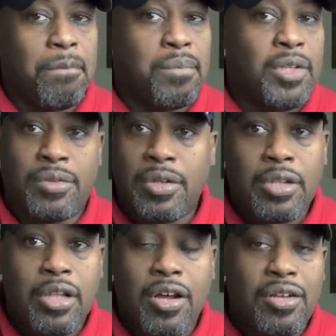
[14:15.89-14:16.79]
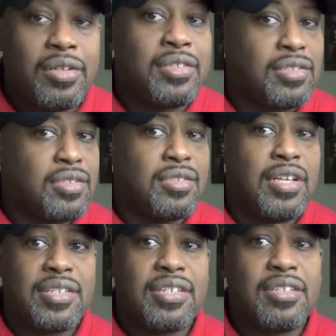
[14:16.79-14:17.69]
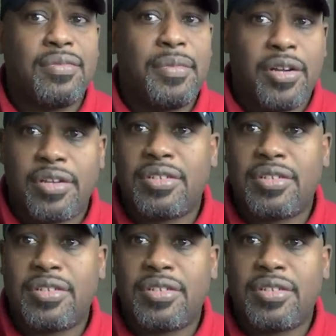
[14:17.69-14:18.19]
Don't know the law. This is the United States of America.